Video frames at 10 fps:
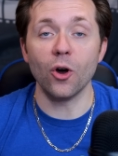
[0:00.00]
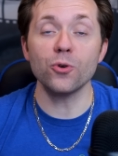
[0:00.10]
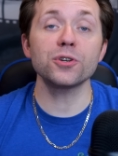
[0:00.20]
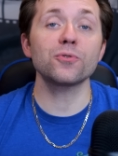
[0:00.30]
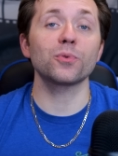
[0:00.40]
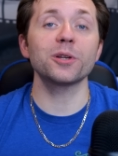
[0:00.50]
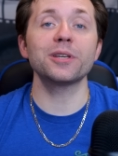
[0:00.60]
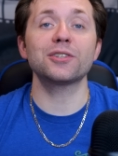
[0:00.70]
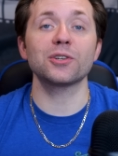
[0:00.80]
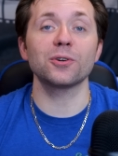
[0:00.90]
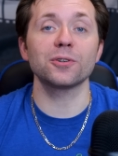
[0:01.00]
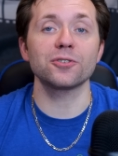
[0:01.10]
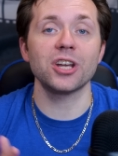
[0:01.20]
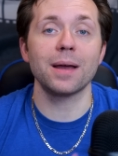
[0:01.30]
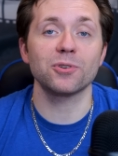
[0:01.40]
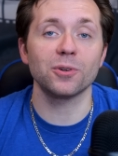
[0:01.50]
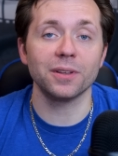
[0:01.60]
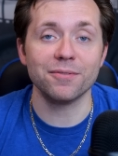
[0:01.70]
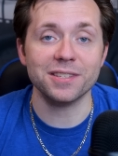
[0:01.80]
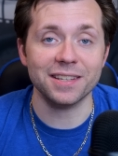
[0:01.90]
Oda really turned chapter
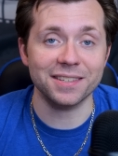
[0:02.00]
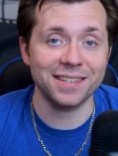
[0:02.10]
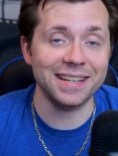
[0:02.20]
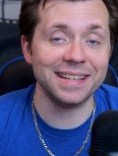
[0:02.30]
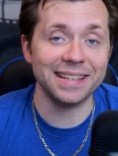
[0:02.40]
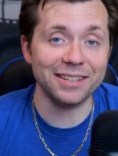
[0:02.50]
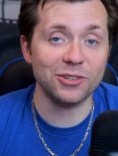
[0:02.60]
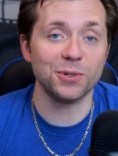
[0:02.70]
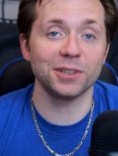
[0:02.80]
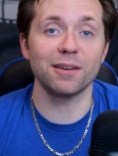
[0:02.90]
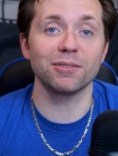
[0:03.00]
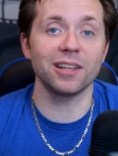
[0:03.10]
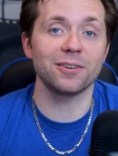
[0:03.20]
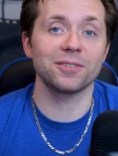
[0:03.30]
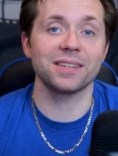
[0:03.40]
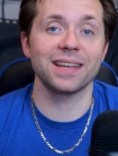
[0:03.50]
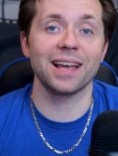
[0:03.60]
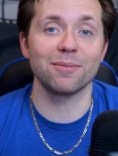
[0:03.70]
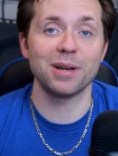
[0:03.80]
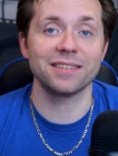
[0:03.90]
1116 into a love letter to the
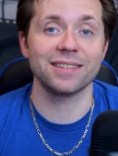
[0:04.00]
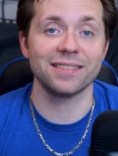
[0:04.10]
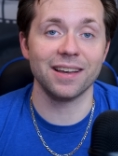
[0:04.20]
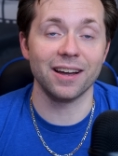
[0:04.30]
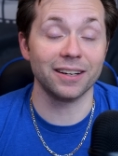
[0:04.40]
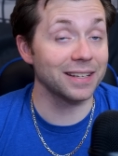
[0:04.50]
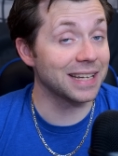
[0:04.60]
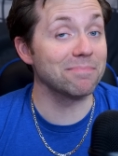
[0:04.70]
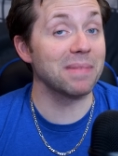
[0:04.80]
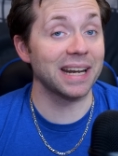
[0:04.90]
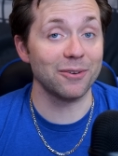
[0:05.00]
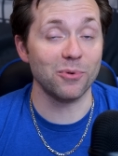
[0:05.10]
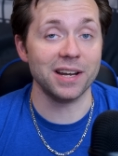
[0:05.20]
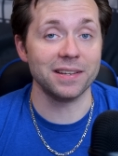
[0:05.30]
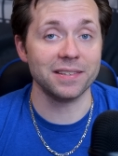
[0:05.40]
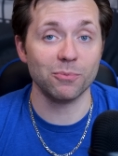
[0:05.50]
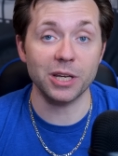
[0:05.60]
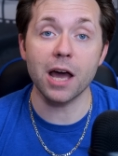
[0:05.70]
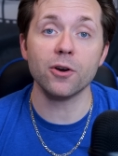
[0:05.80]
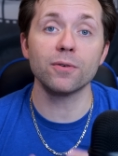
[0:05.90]
Alabasta saga in many ways.
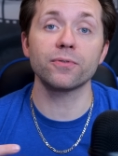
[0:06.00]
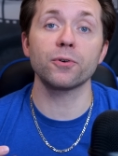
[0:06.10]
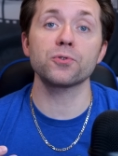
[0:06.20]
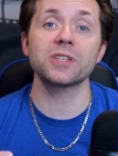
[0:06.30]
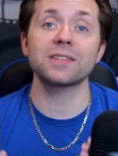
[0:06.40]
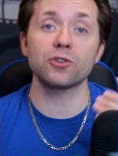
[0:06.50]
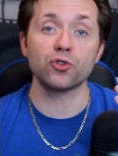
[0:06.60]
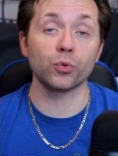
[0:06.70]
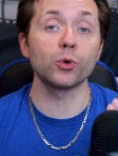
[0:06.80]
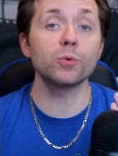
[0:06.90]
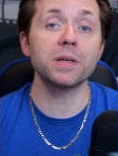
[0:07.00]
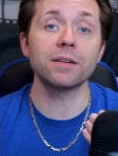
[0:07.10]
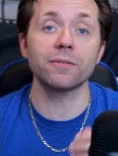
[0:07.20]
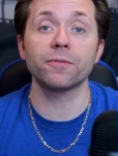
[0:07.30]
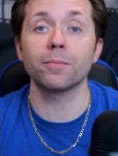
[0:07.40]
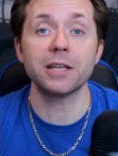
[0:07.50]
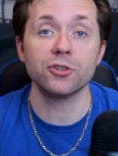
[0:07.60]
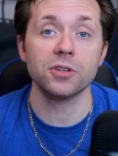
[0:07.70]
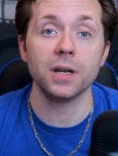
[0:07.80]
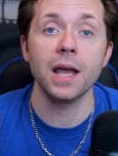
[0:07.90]
We got our first true bit of
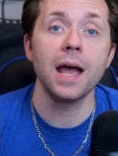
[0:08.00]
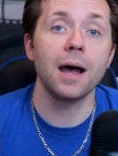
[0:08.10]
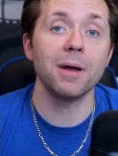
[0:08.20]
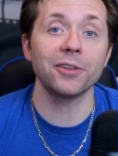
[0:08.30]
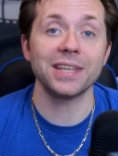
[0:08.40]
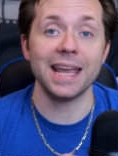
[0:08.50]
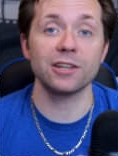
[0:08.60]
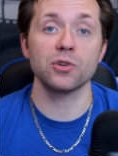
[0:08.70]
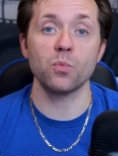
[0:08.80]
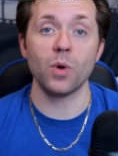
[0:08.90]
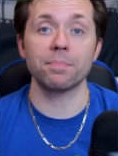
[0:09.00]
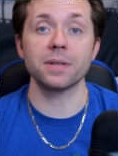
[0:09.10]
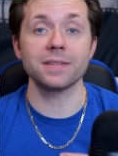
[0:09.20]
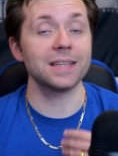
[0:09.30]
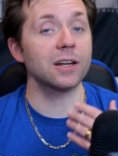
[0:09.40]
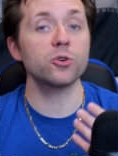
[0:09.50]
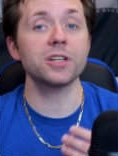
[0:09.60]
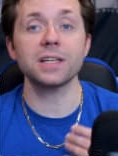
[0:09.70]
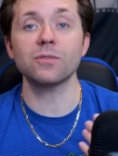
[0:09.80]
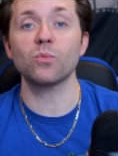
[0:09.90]
information about the ancient weapons, and
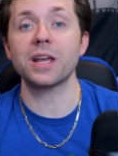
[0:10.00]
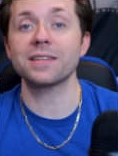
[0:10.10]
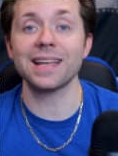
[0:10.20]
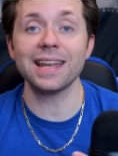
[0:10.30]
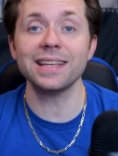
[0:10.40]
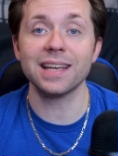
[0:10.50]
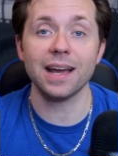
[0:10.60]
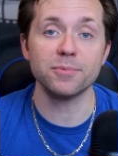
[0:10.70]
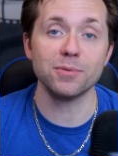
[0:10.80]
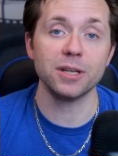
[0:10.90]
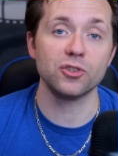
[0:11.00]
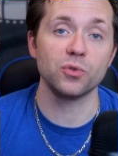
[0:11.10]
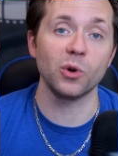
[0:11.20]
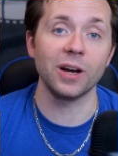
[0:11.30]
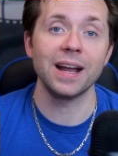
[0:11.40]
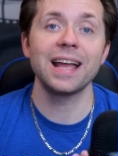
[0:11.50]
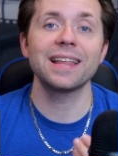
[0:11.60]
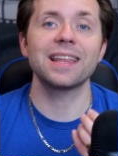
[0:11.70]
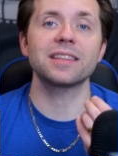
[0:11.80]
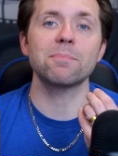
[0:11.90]
Oda didn't waste any time to make sure
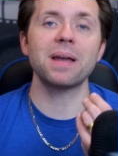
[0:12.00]
that the